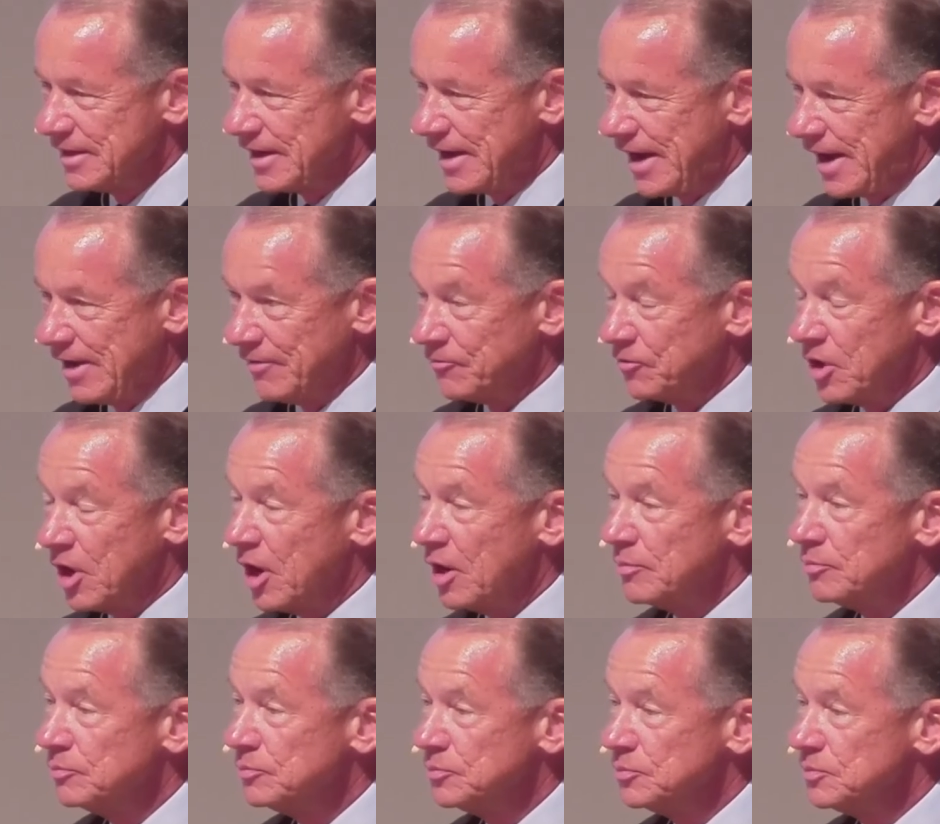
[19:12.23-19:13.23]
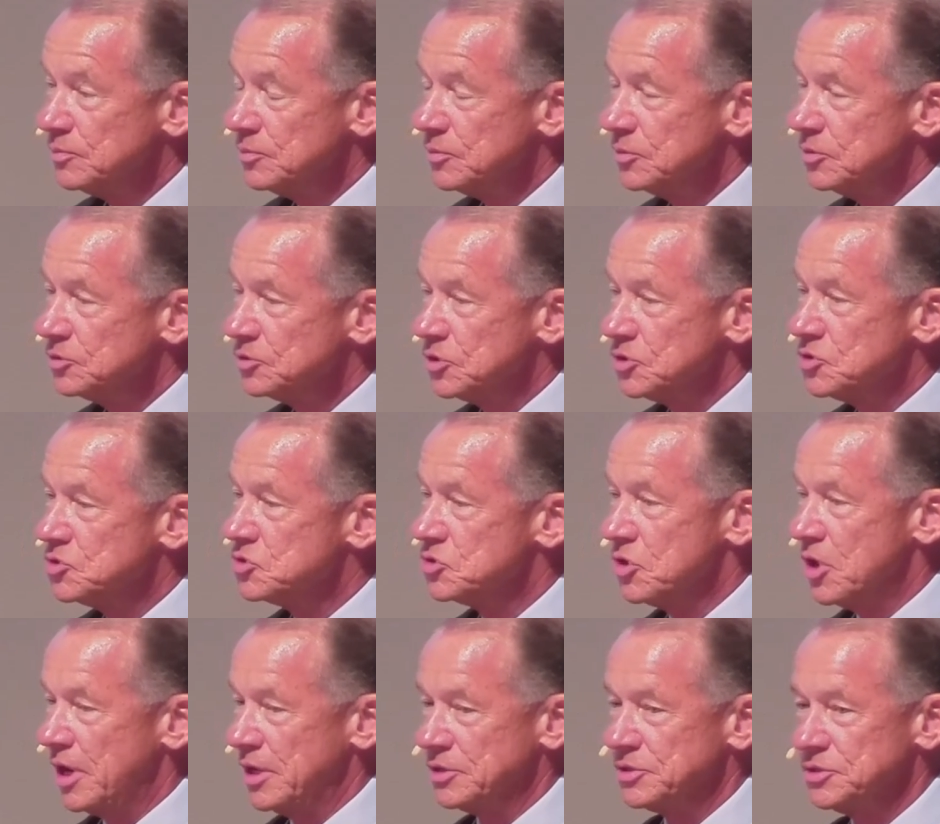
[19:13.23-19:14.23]
I've come to
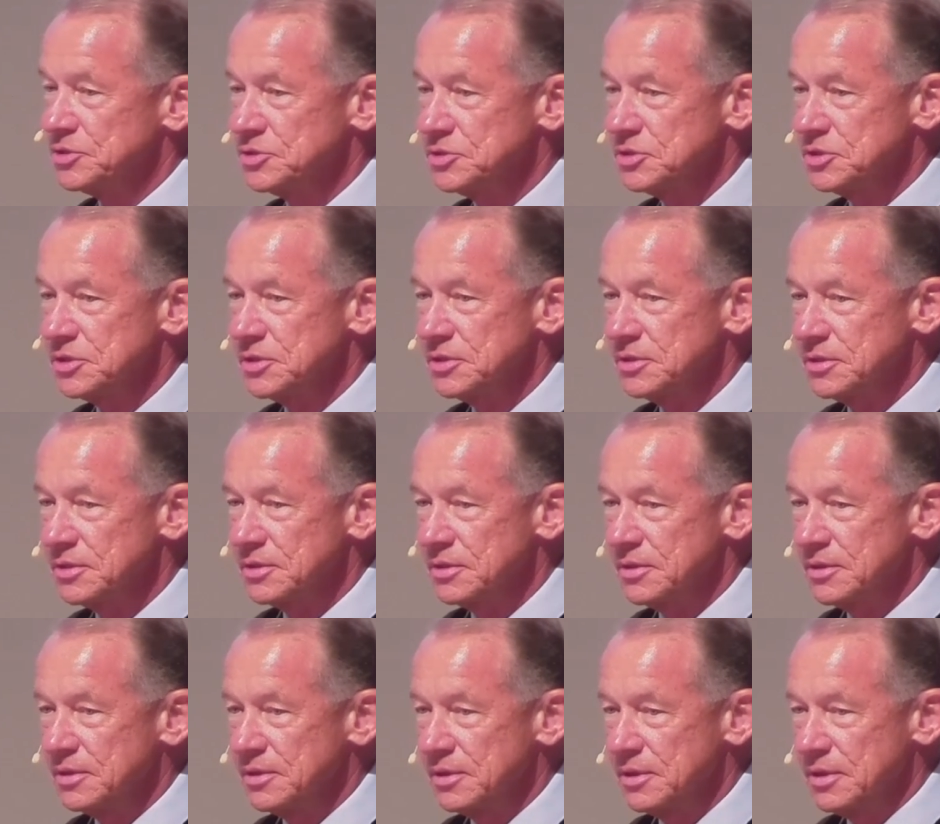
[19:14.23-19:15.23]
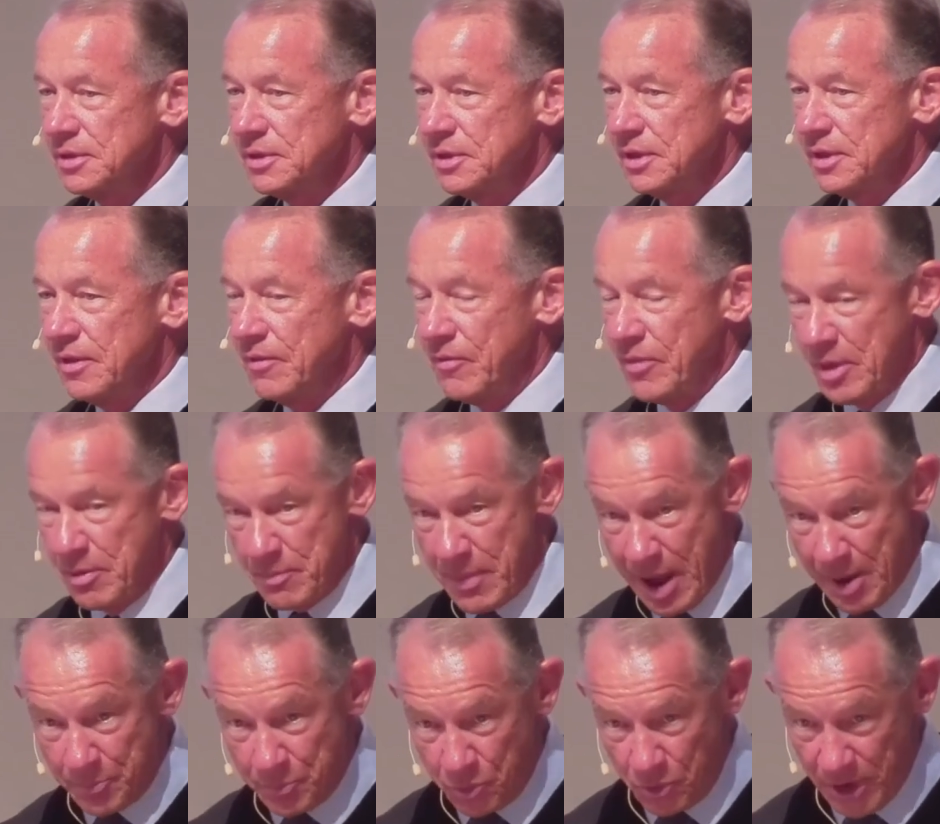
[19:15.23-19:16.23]
trust that my
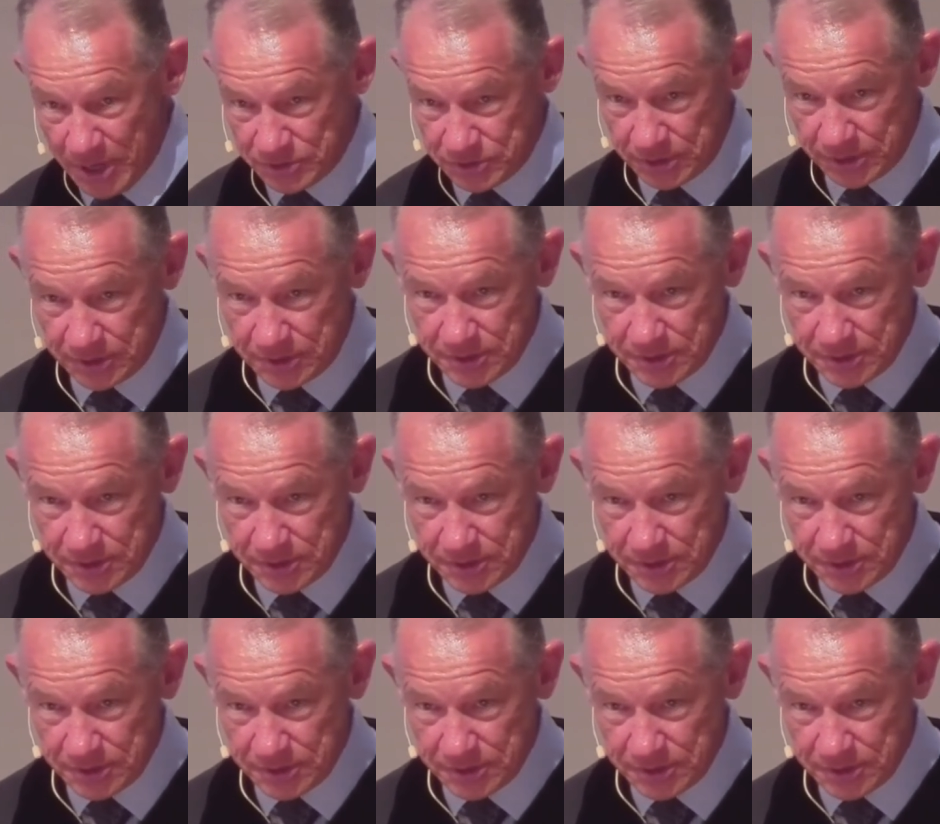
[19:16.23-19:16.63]
present